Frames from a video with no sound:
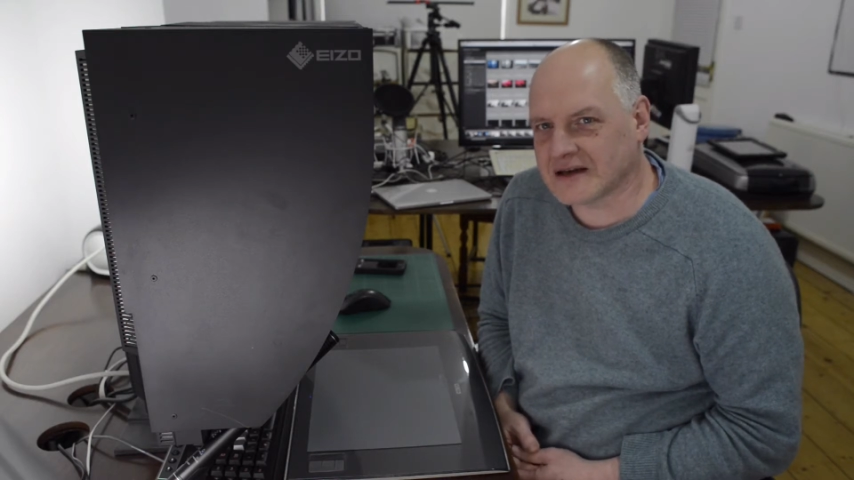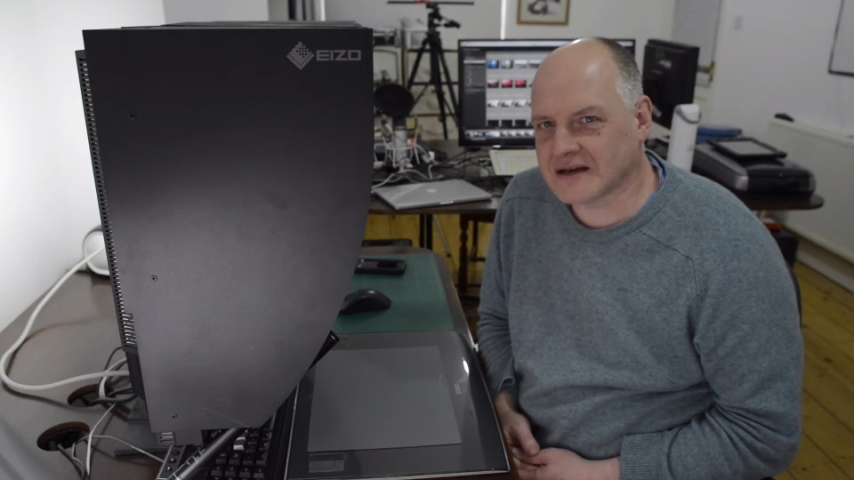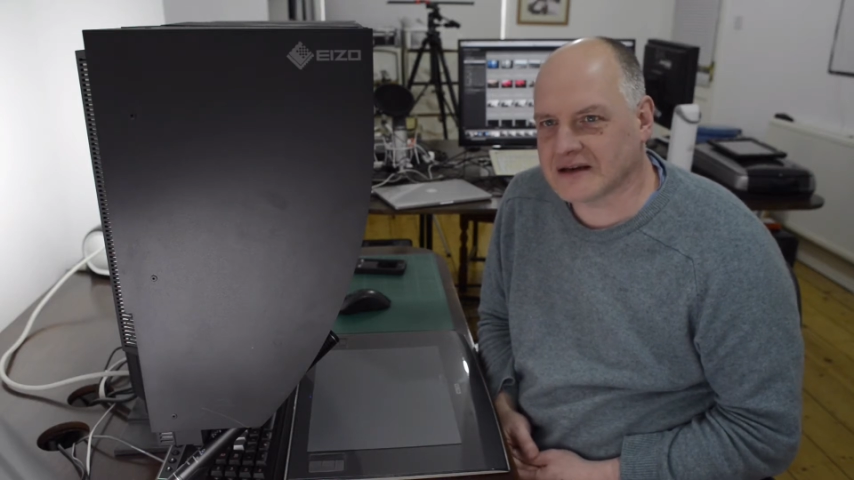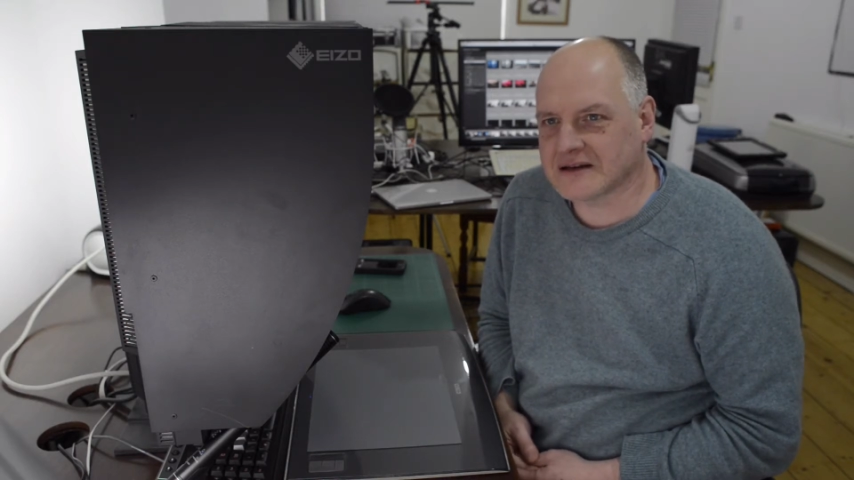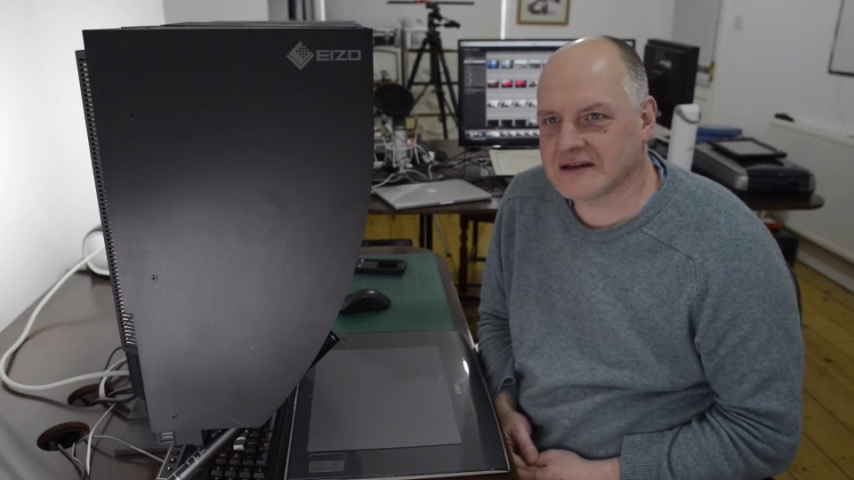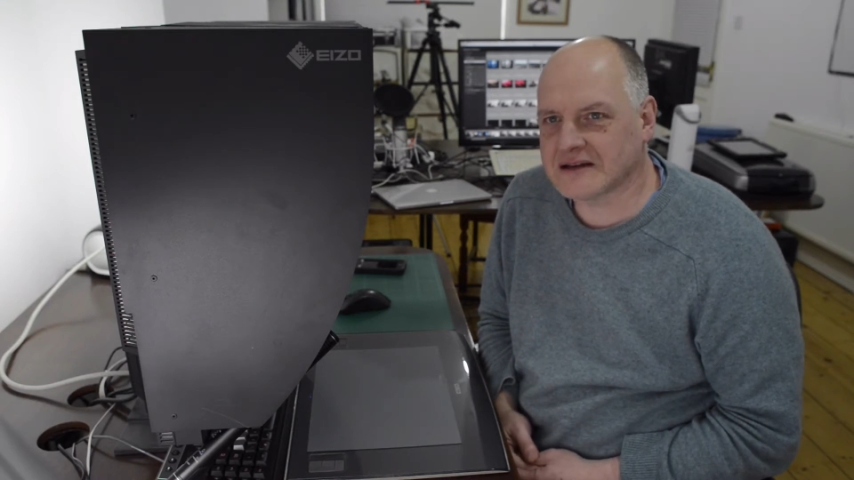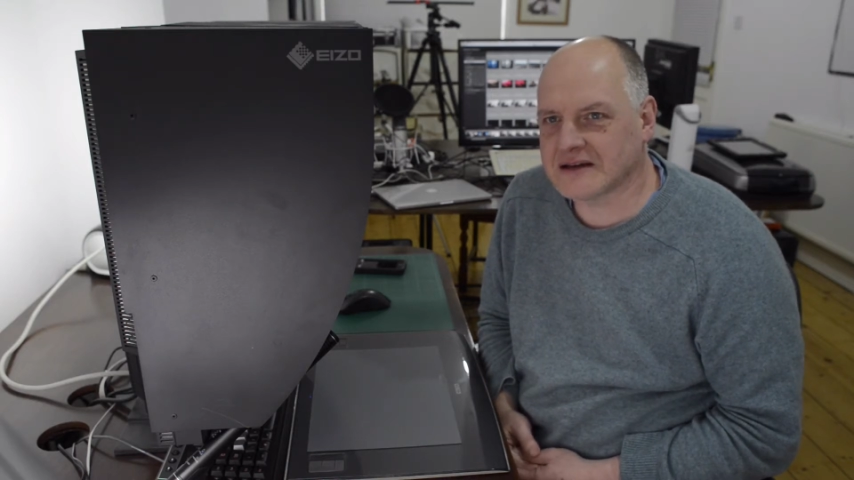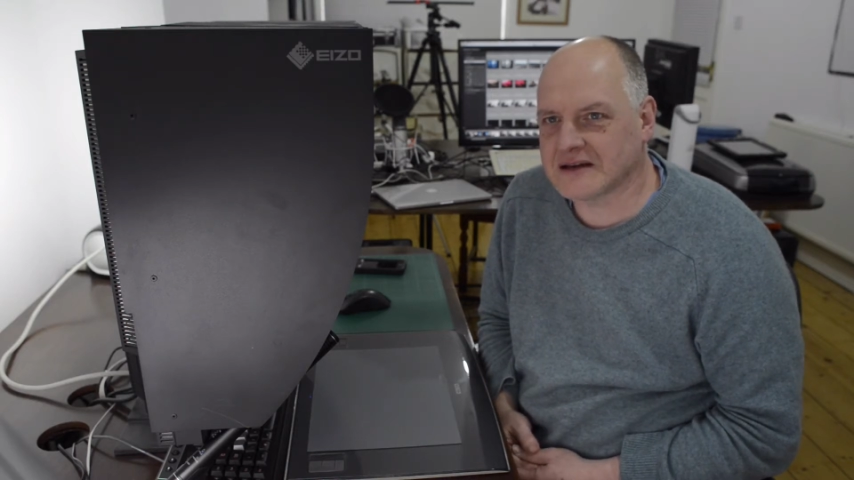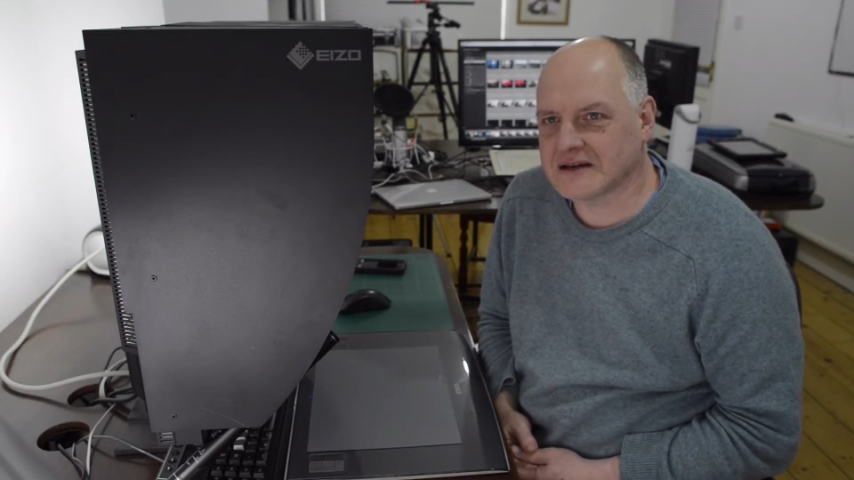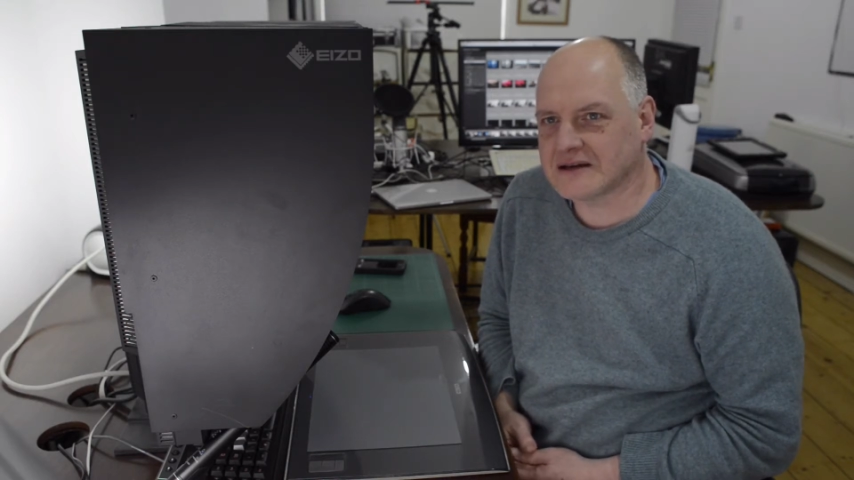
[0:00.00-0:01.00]
and I
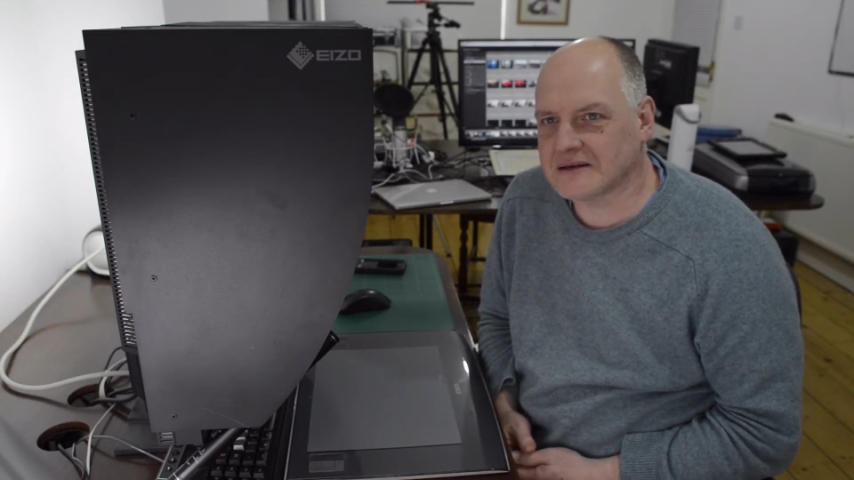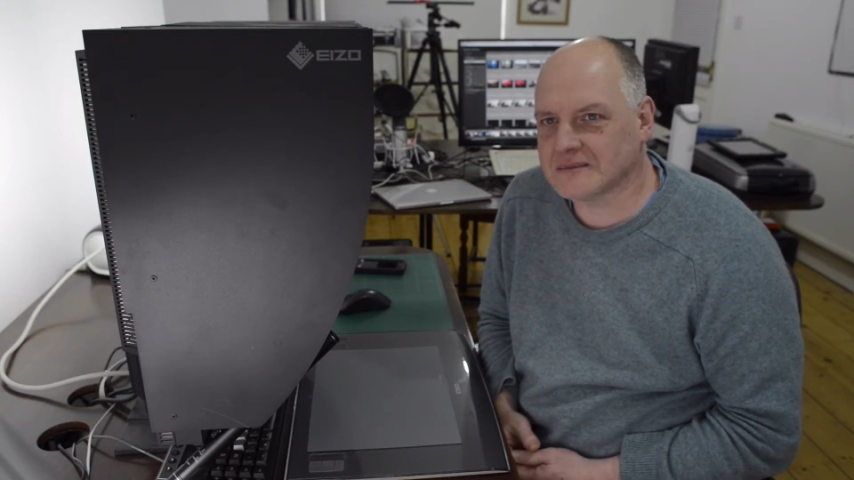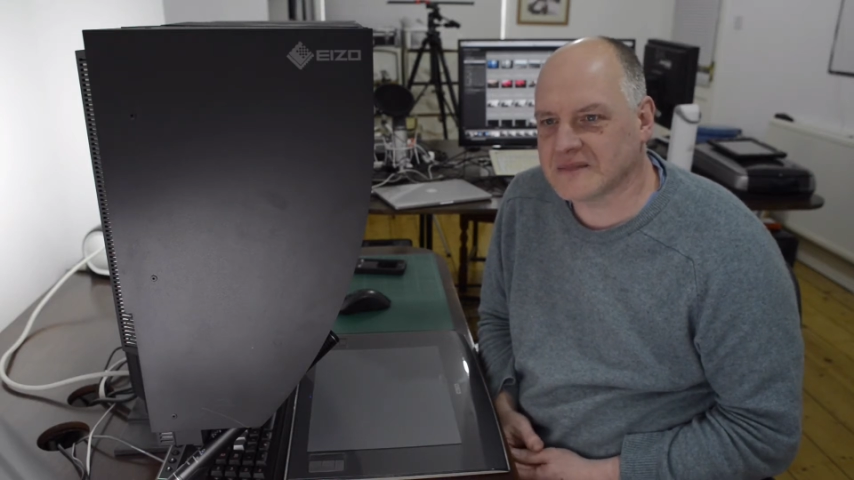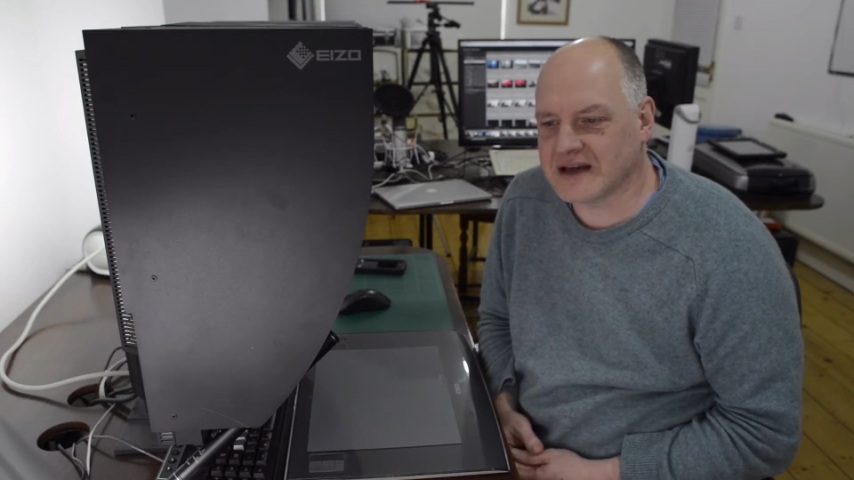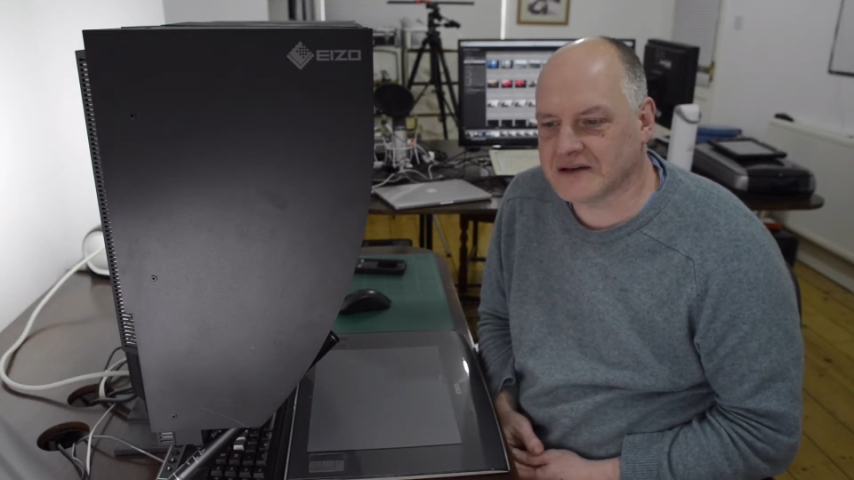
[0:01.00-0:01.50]
think that